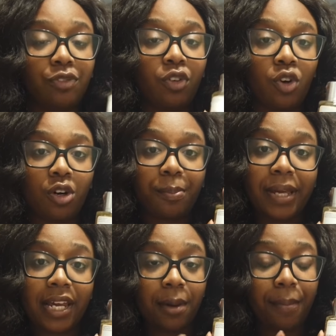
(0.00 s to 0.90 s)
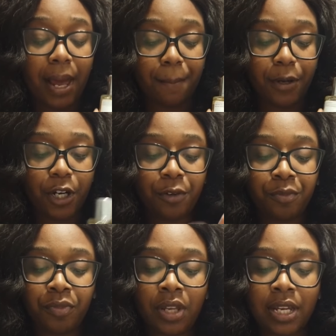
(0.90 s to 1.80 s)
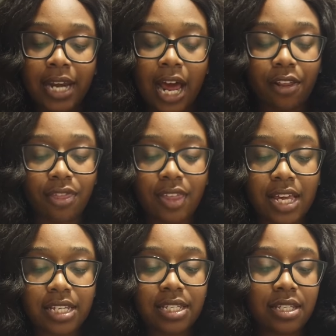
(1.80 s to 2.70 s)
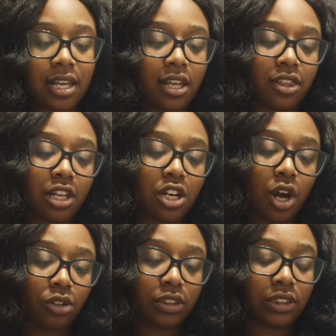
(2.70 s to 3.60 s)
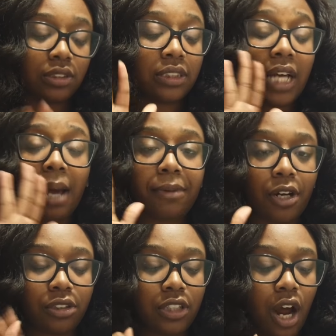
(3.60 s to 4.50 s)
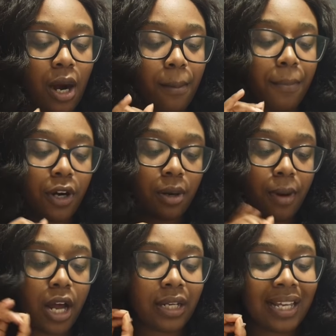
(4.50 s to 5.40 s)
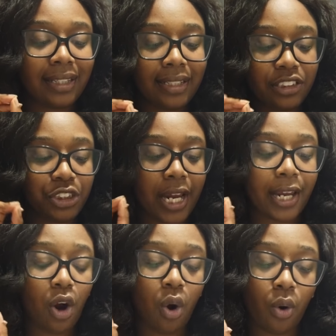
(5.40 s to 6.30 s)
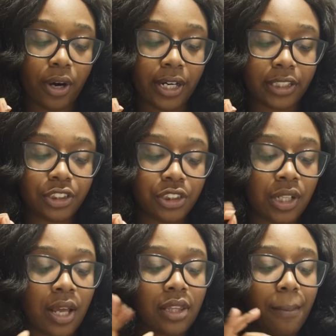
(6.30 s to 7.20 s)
Floral Pink Pepper. Now this, the notes, the top notes are bergamot, lychee, orange.